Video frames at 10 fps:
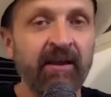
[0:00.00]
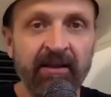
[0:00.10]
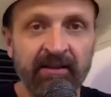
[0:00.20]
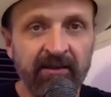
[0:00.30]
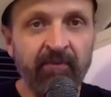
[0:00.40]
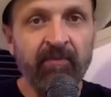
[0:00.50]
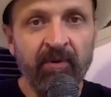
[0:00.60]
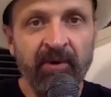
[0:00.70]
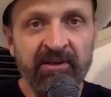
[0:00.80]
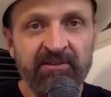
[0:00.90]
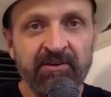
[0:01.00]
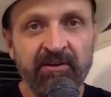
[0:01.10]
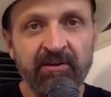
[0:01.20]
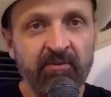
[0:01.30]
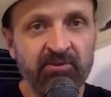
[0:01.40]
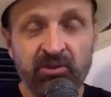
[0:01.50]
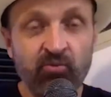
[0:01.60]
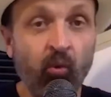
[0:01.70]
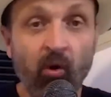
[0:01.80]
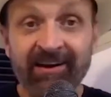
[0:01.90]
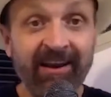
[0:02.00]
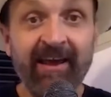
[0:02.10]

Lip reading: And then basically there was just one